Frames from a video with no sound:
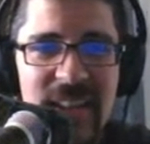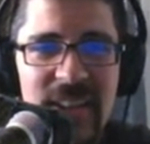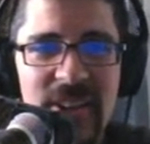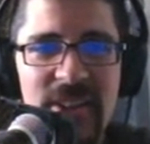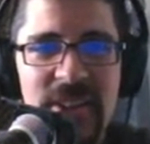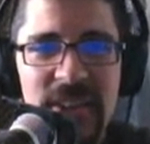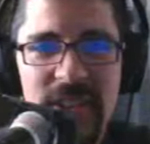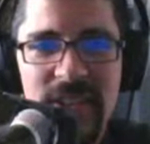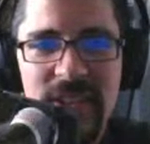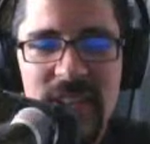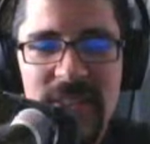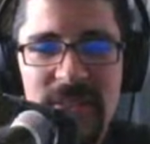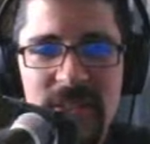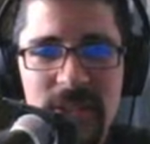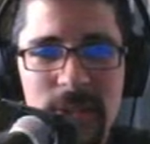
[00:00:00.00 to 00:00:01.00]
all of this
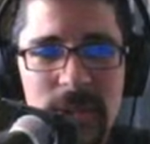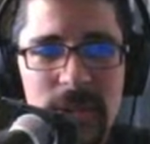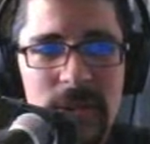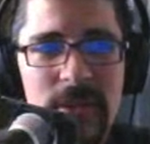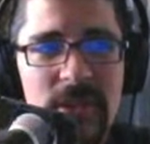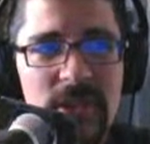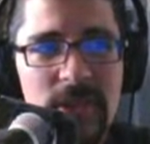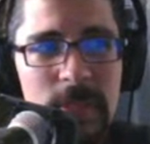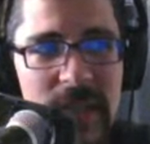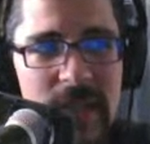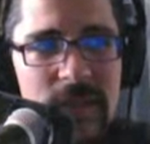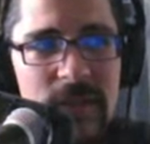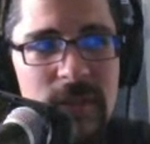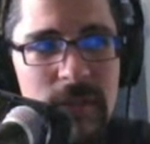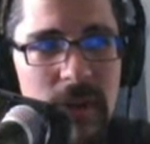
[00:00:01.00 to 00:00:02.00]
stuff is going to speak
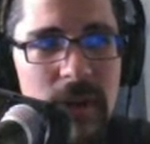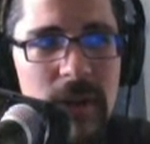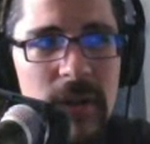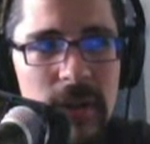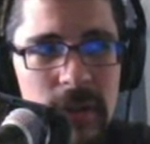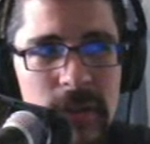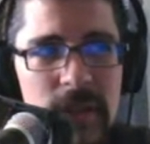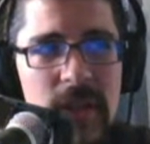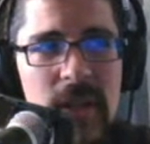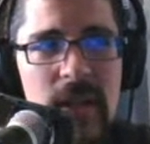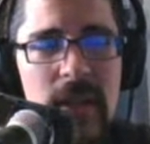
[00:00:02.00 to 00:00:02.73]
to our own